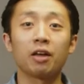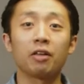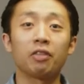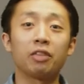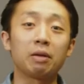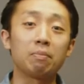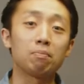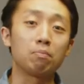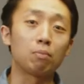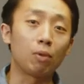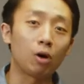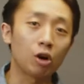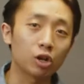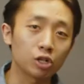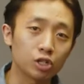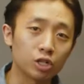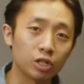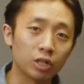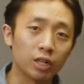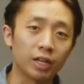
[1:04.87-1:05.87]
they
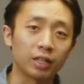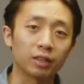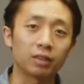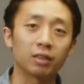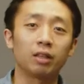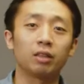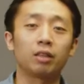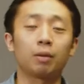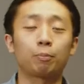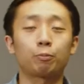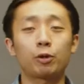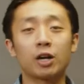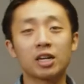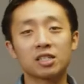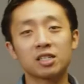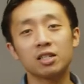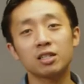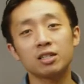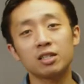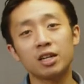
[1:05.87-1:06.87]
modulate the
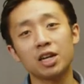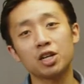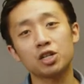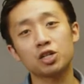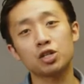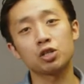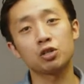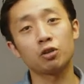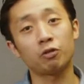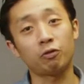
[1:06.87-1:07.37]
presentation